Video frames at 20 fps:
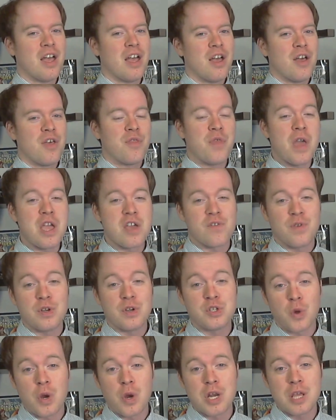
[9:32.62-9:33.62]
Thank you for
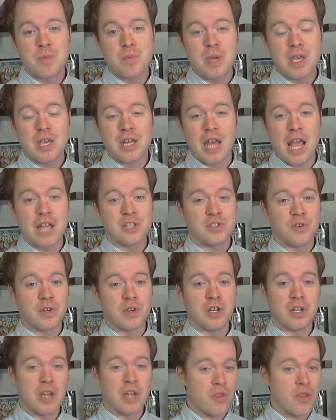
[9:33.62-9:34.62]
joining me and answering
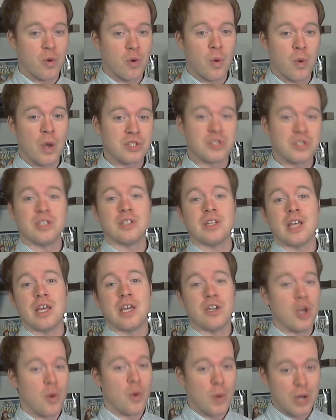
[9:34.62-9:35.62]
another question that
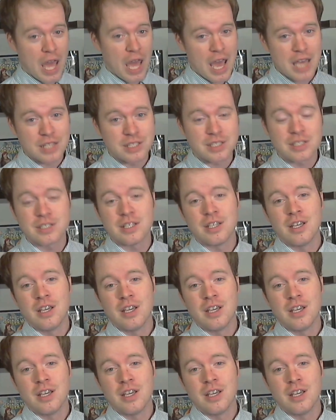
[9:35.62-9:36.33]
no one asked.